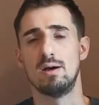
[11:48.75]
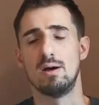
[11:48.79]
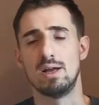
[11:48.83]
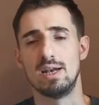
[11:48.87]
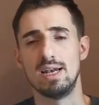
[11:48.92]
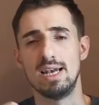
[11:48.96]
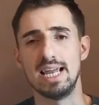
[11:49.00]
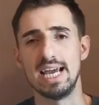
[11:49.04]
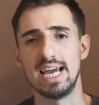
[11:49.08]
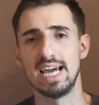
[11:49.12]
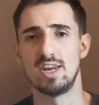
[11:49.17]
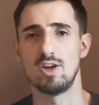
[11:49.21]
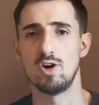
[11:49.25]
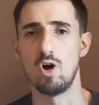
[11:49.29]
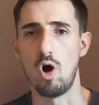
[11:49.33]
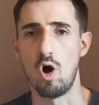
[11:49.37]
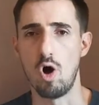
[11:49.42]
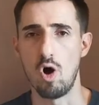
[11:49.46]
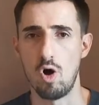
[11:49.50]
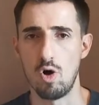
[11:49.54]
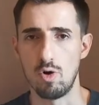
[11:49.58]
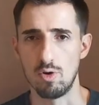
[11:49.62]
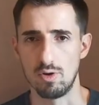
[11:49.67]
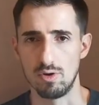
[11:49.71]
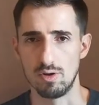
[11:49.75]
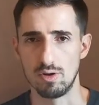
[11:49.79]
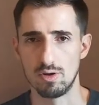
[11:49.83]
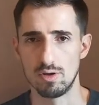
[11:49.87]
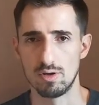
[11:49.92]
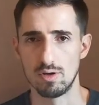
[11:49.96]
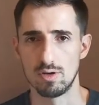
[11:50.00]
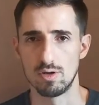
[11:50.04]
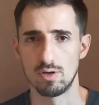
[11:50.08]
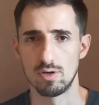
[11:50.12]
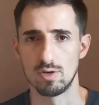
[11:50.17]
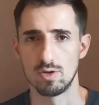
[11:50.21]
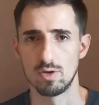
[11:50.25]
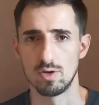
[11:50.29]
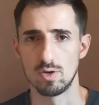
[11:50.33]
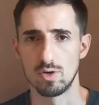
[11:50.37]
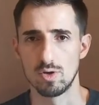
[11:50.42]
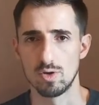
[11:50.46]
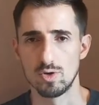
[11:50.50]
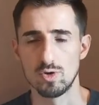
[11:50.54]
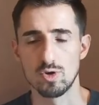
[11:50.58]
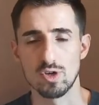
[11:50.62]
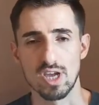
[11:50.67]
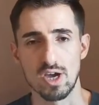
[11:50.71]
later on
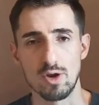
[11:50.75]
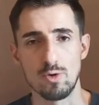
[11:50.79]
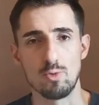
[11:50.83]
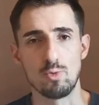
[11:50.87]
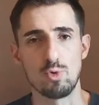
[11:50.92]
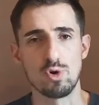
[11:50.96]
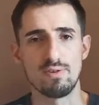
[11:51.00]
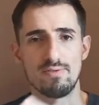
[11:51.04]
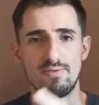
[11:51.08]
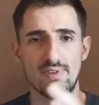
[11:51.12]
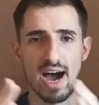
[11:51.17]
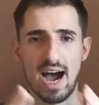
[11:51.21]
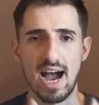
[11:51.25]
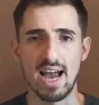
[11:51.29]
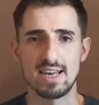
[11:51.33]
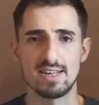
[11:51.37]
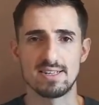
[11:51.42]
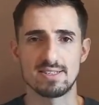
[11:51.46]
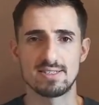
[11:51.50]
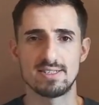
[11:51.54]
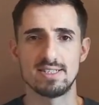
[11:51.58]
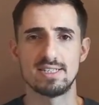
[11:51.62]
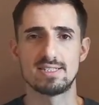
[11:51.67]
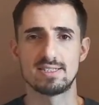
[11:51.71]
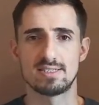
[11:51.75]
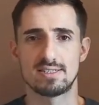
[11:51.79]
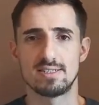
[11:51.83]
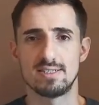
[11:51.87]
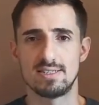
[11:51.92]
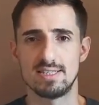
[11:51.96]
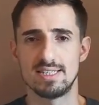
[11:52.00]
you can revise this